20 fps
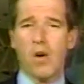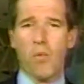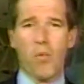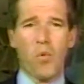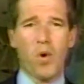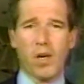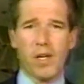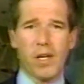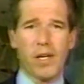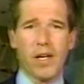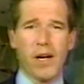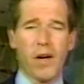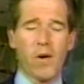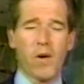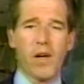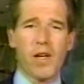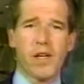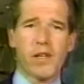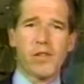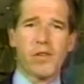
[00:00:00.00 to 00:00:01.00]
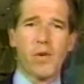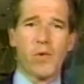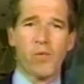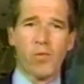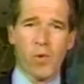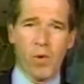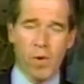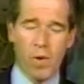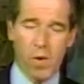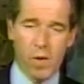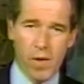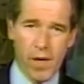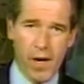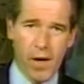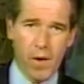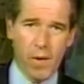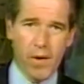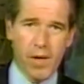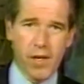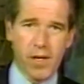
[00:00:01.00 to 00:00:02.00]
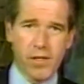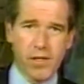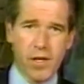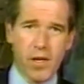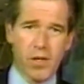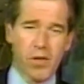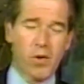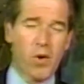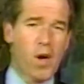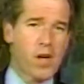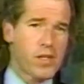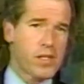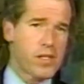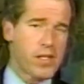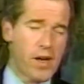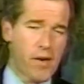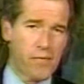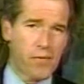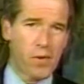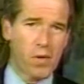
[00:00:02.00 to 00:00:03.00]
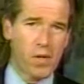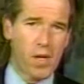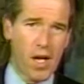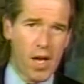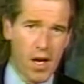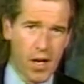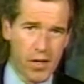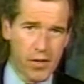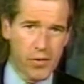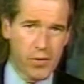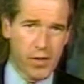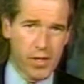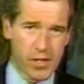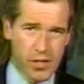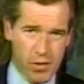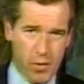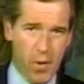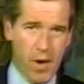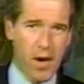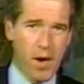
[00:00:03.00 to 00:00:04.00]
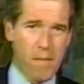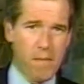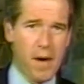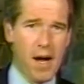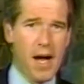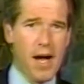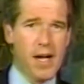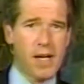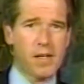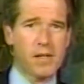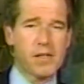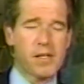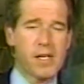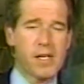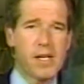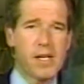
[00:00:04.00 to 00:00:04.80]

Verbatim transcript: wooded areas, rural areas, across several hundred square miles,